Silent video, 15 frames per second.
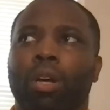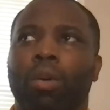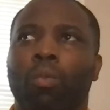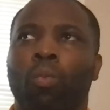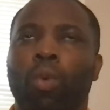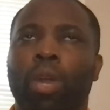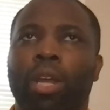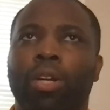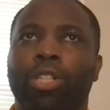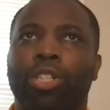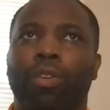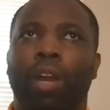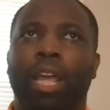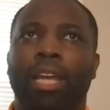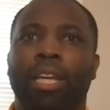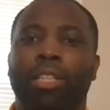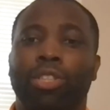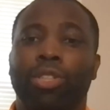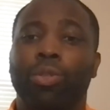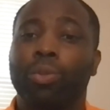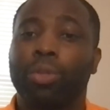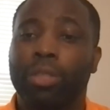we're trained
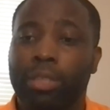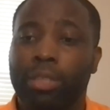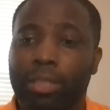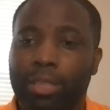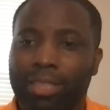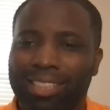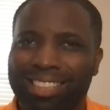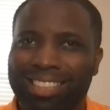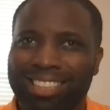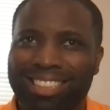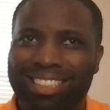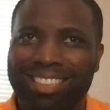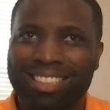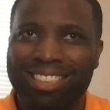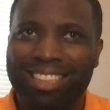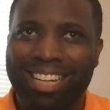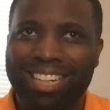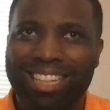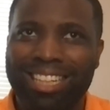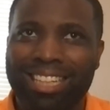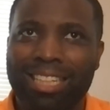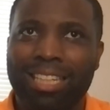to st-
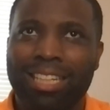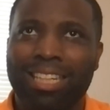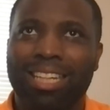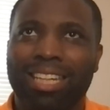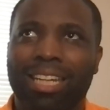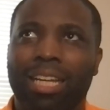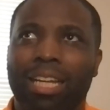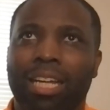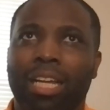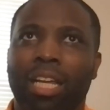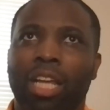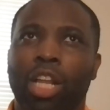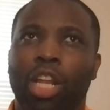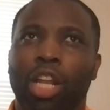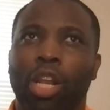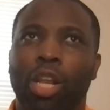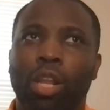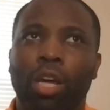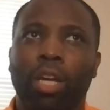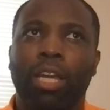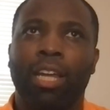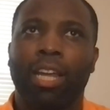study
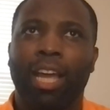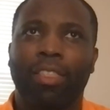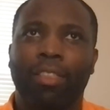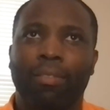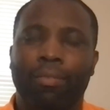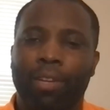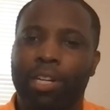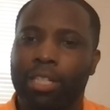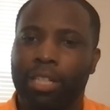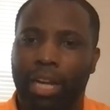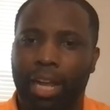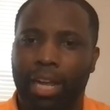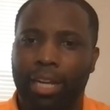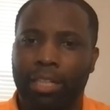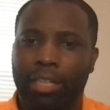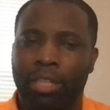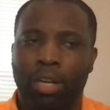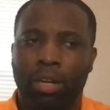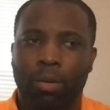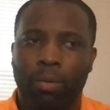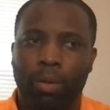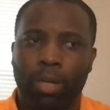looking at the finish line you
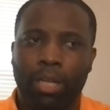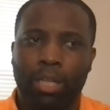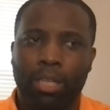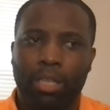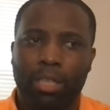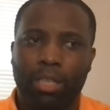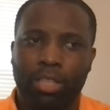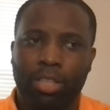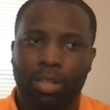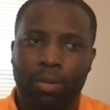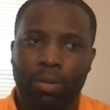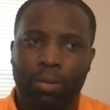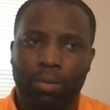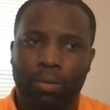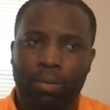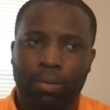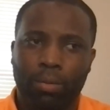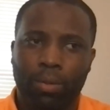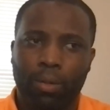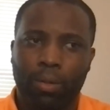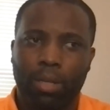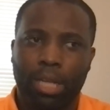know we're so
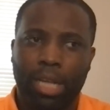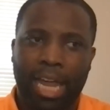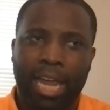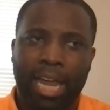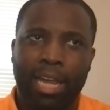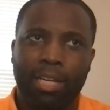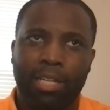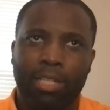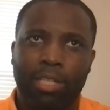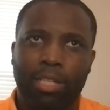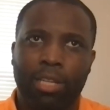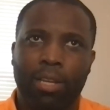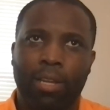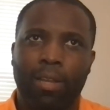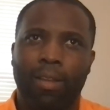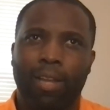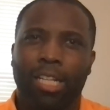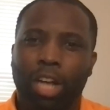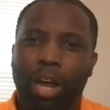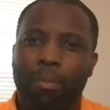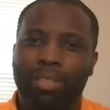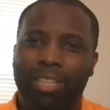and it's
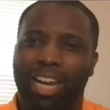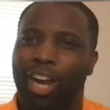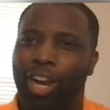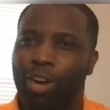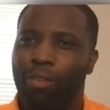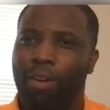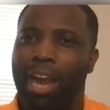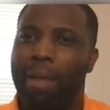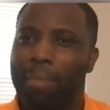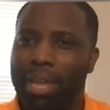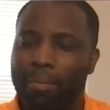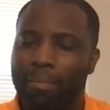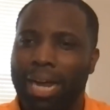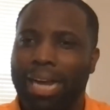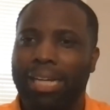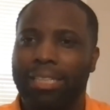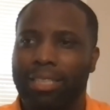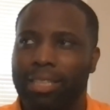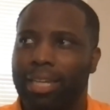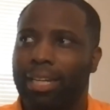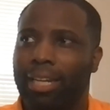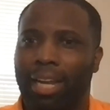almost like a cramming
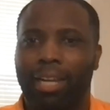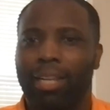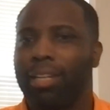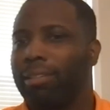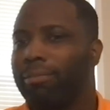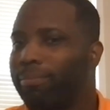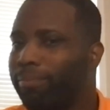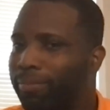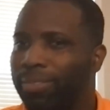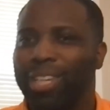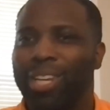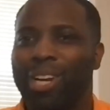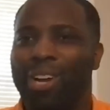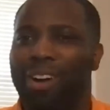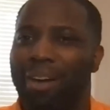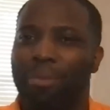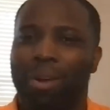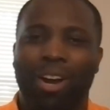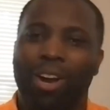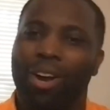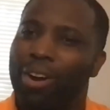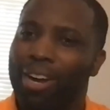mindset like a you know i want
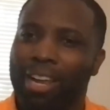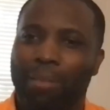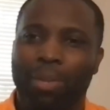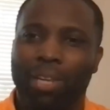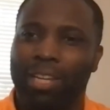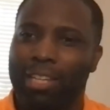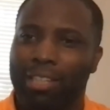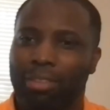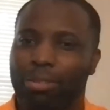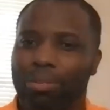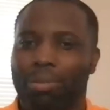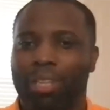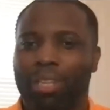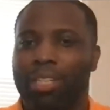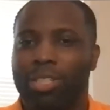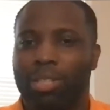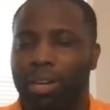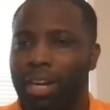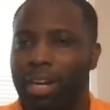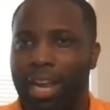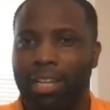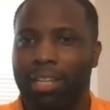to hurry up and get through this so that
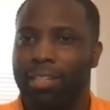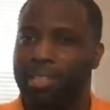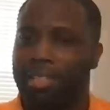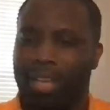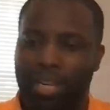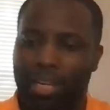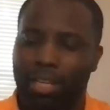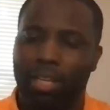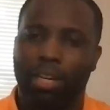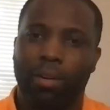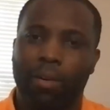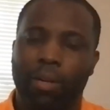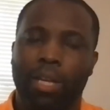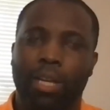i can take you know